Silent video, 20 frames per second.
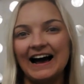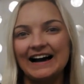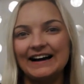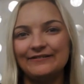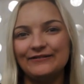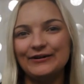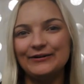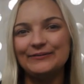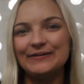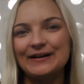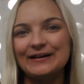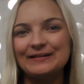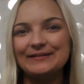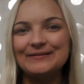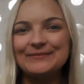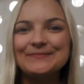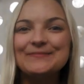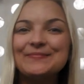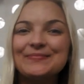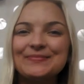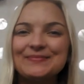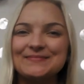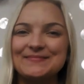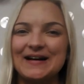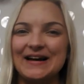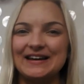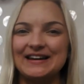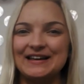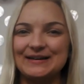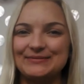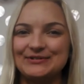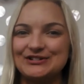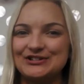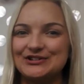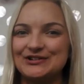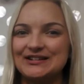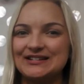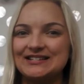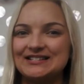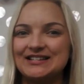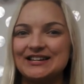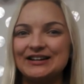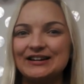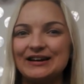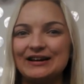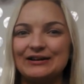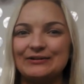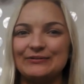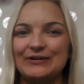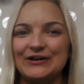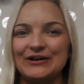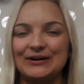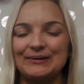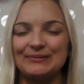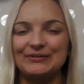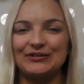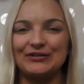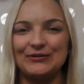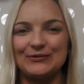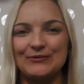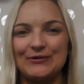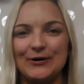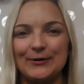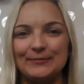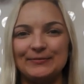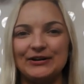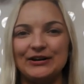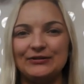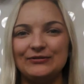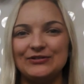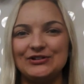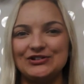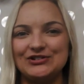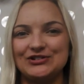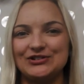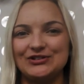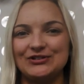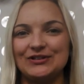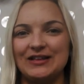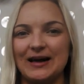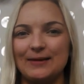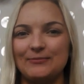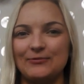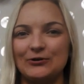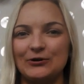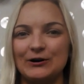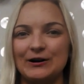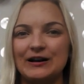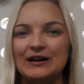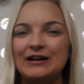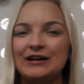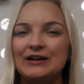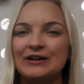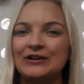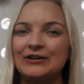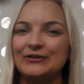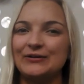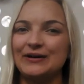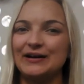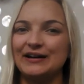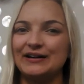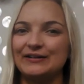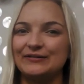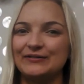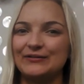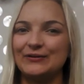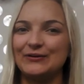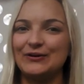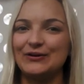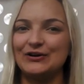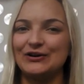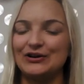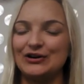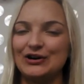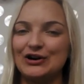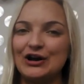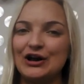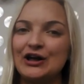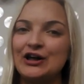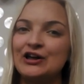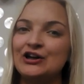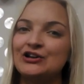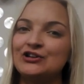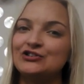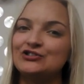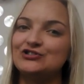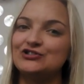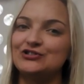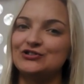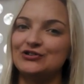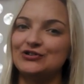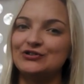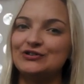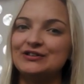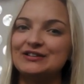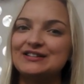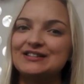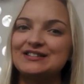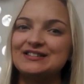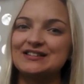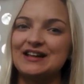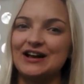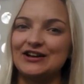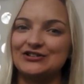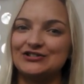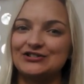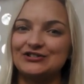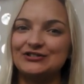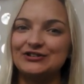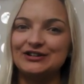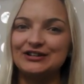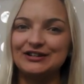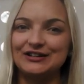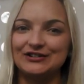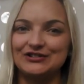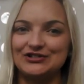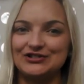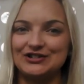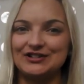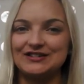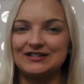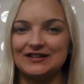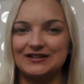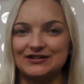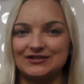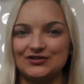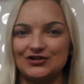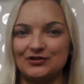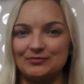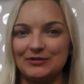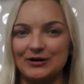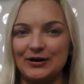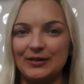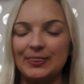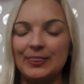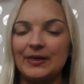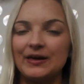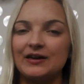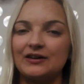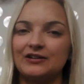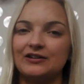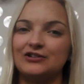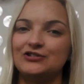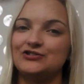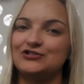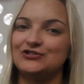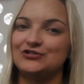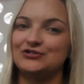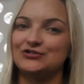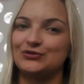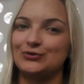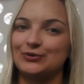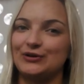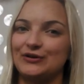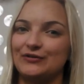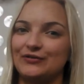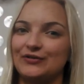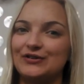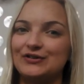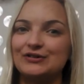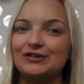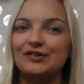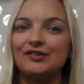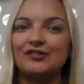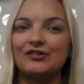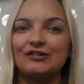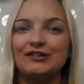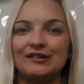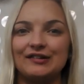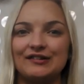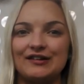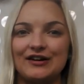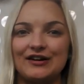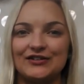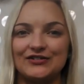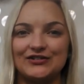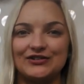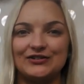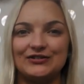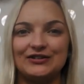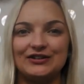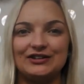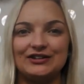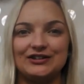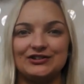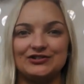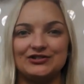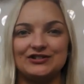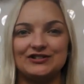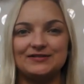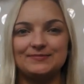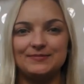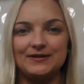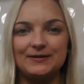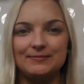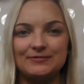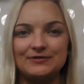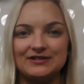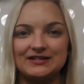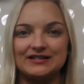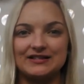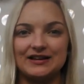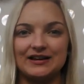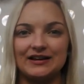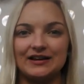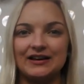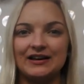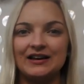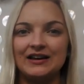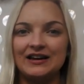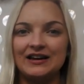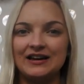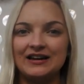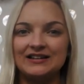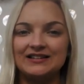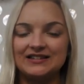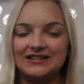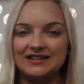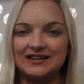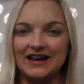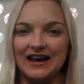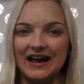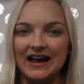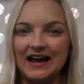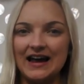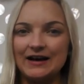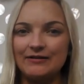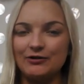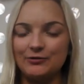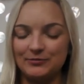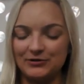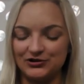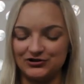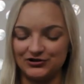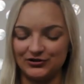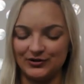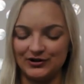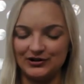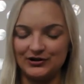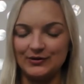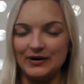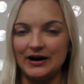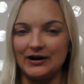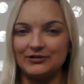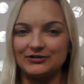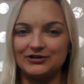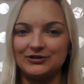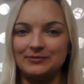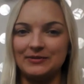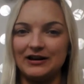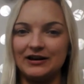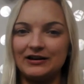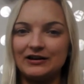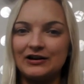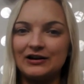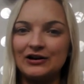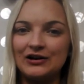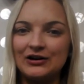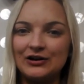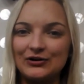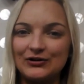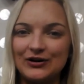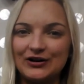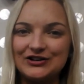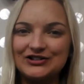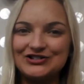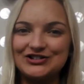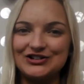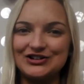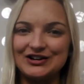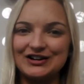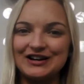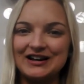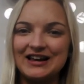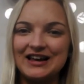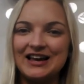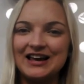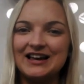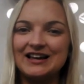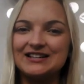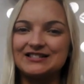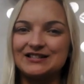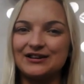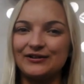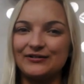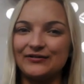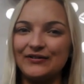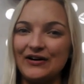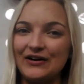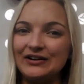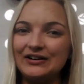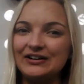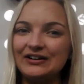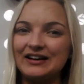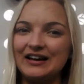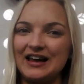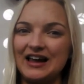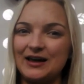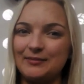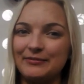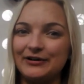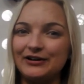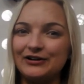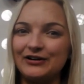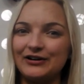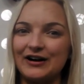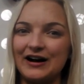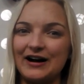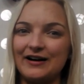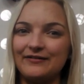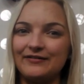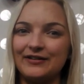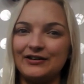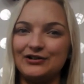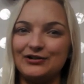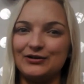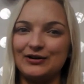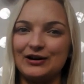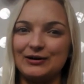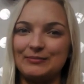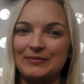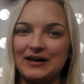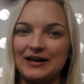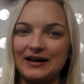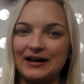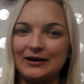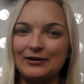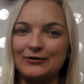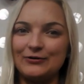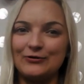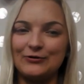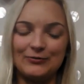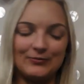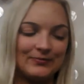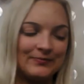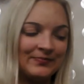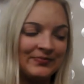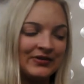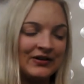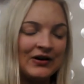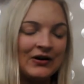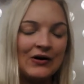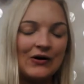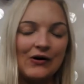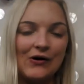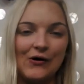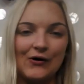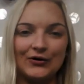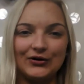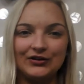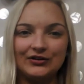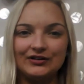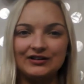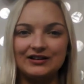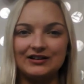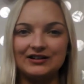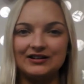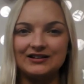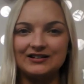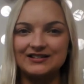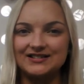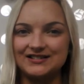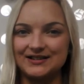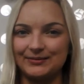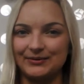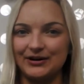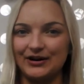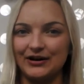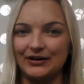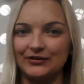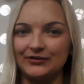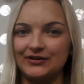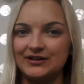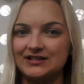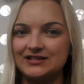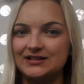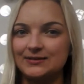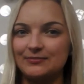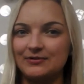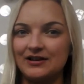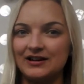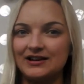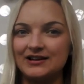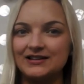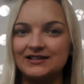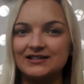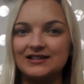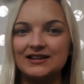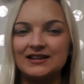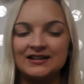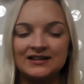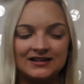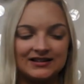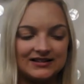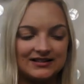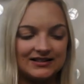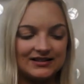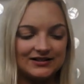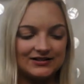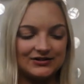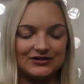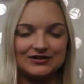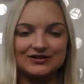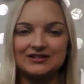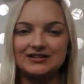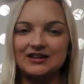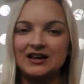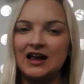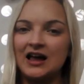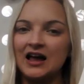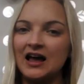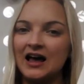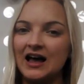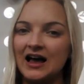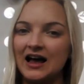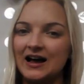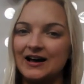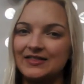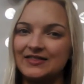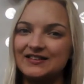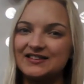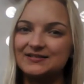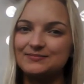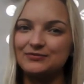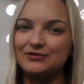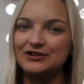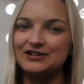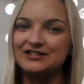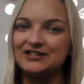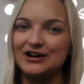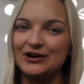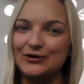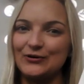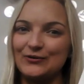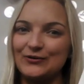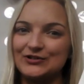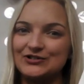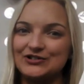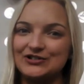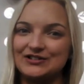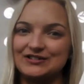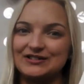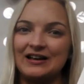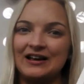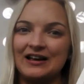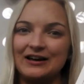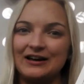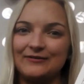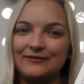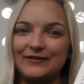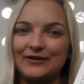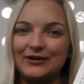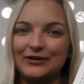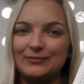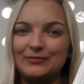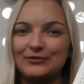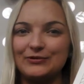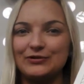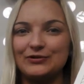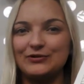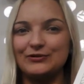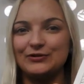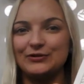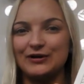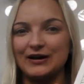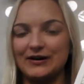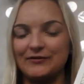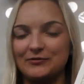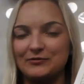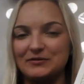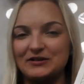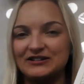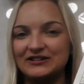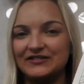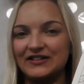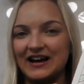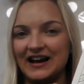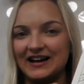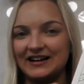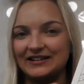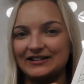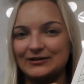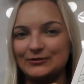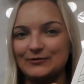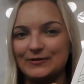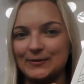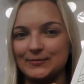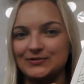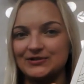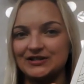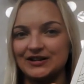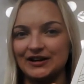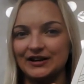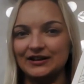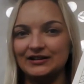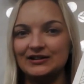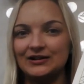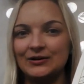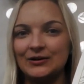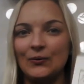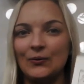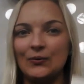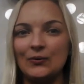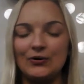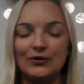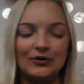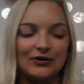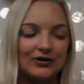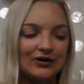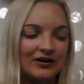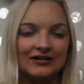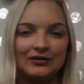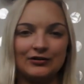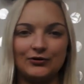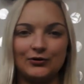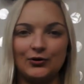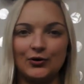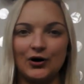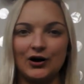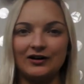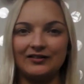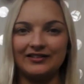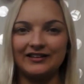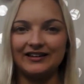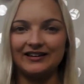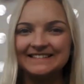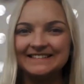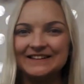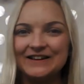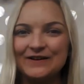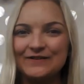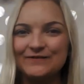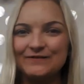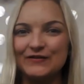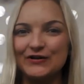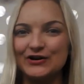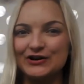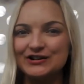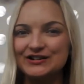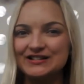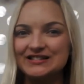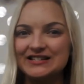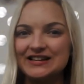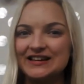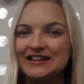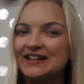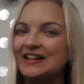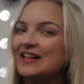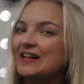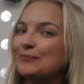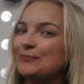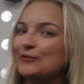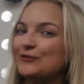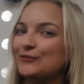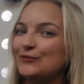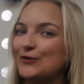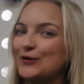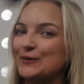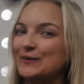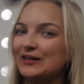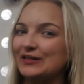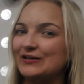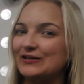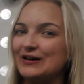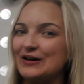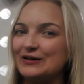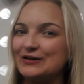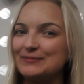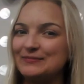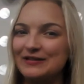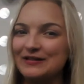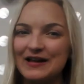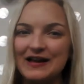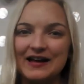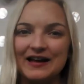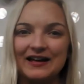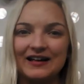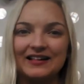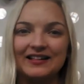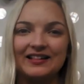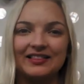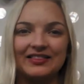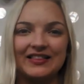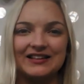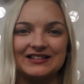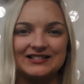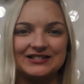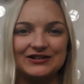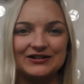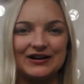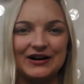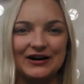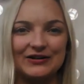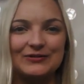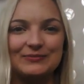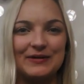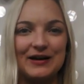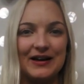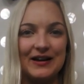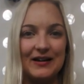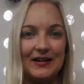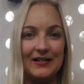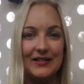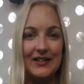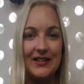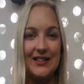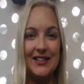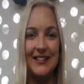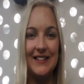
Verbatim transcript: everyone! My name is Kristen and welcome to the Wapiti Regional Library Creative Corner. June is National Indigenous History Month and June 21st is National Indigenous Peoples Day. Today I will be showing you how to make Cruncher. It's a fun game and craft that you can make at home. All you need is some coloring supplies, scissors, and this printout which is available through the Government of Canada website or through our link. First, before we learn how to play, let's learn how to make it.